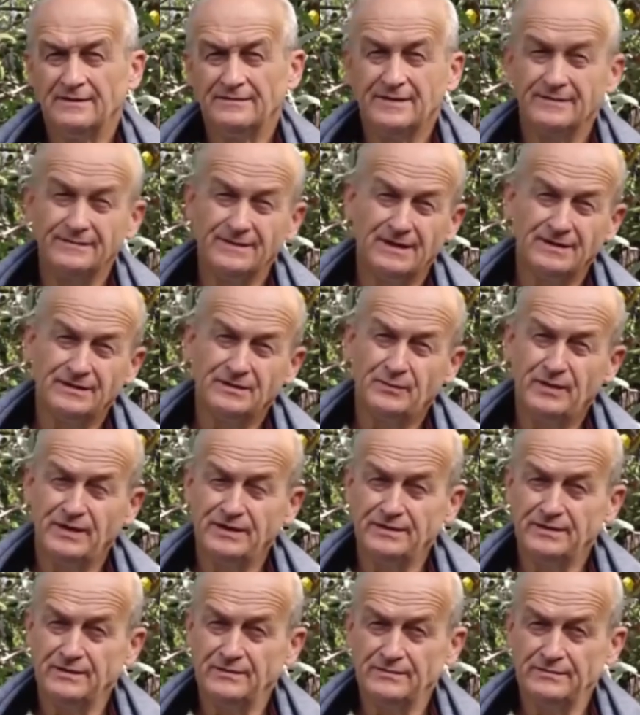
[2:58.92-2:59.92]
after we had
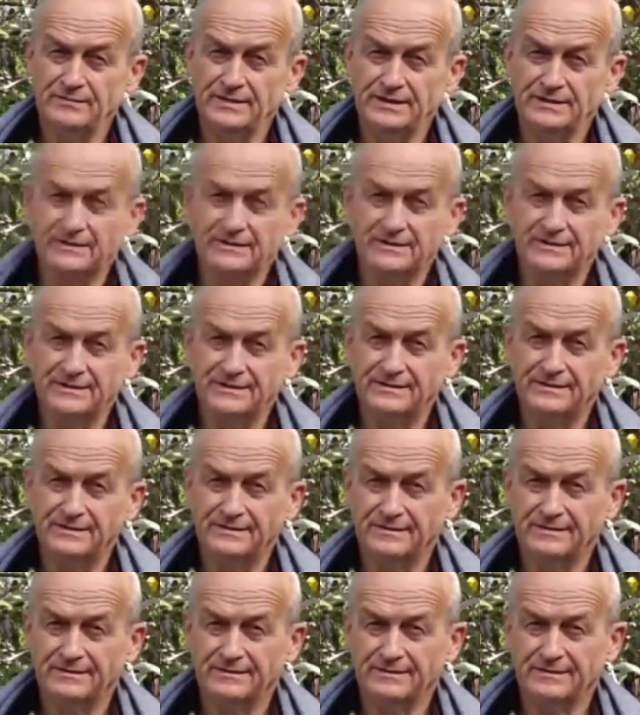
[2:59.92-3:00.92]
spent a week
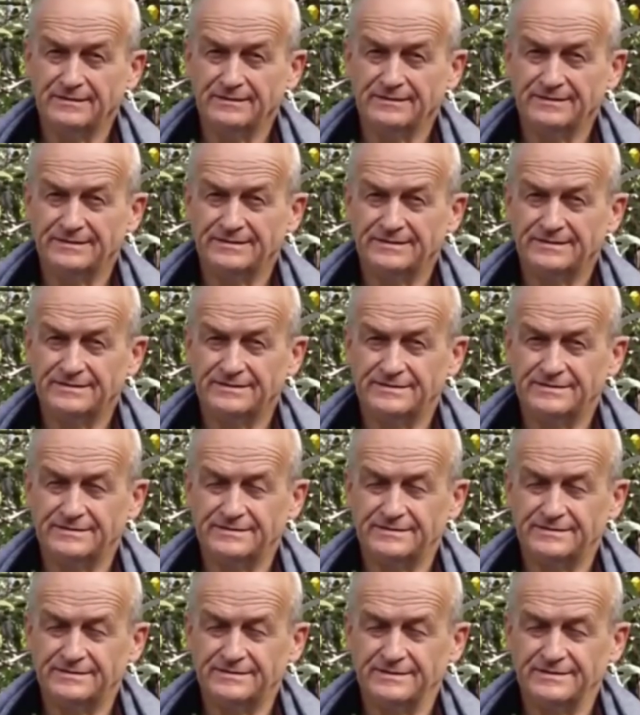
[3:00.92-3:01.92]
in
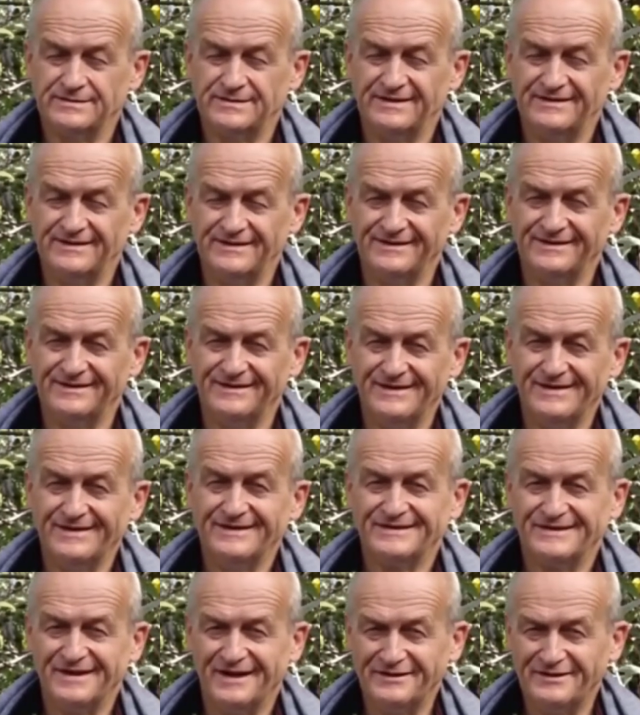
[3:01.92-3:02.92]

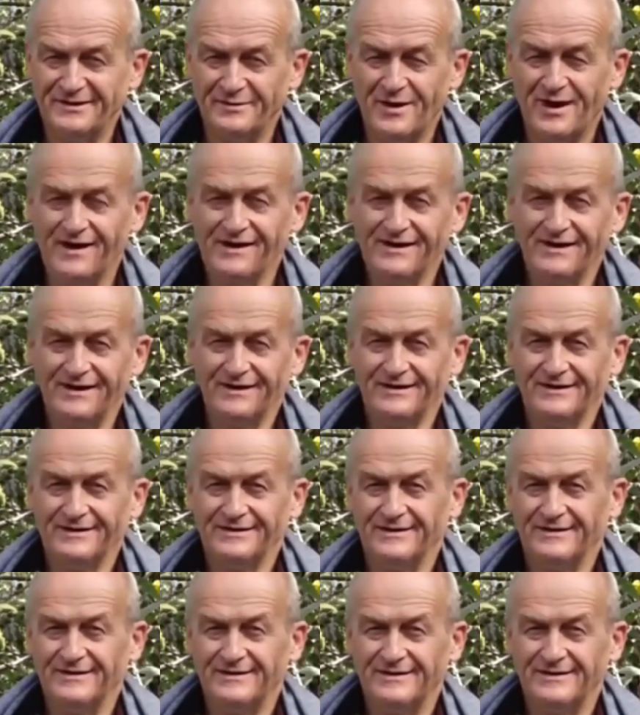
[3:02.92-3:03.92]
Zanzibar
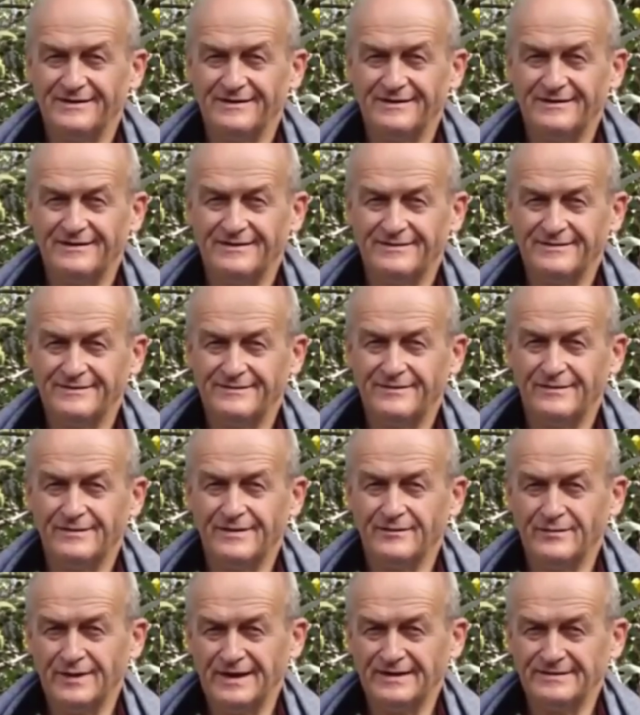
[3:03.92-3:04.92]

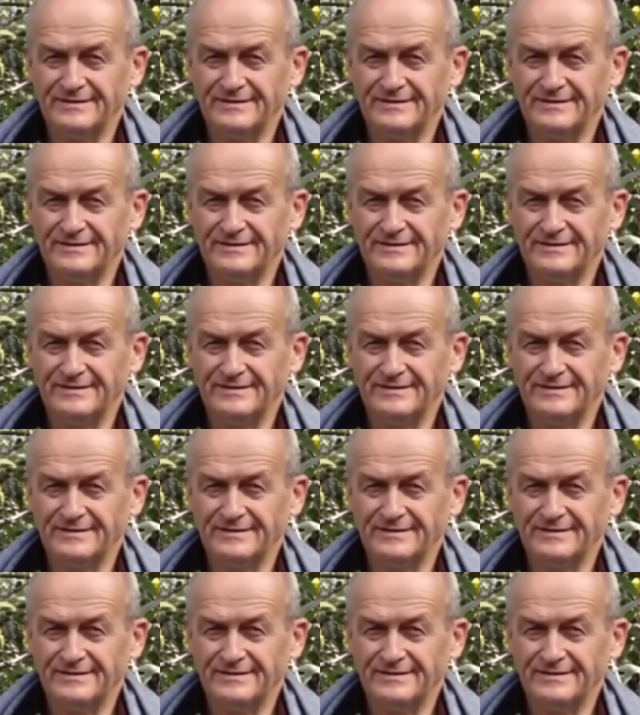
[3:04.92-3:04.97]
for her